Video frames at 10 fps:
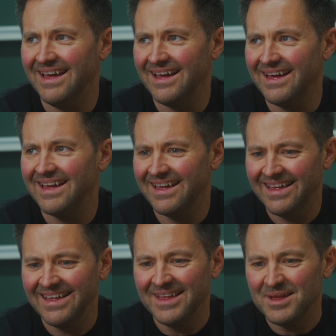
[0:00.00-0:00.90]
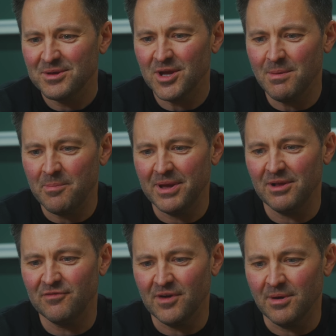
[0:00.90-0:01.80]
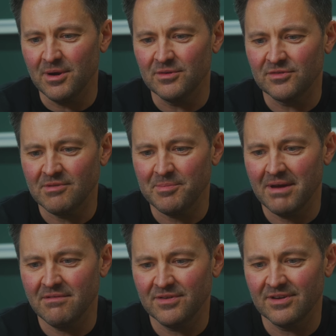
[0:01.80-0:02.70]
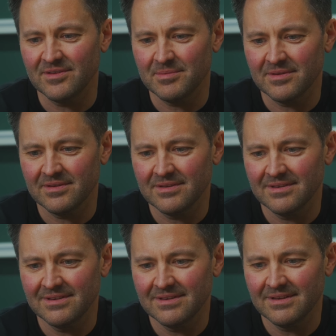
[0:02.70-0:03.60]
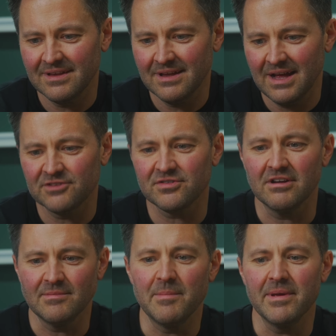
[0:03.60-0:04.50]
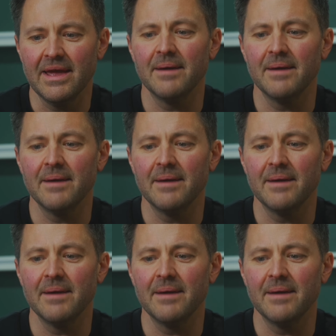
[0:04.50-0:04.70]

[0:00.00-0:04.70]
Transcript: Yeah. Curb appeal photos, repair and refresh. I'll try and remember, yeah.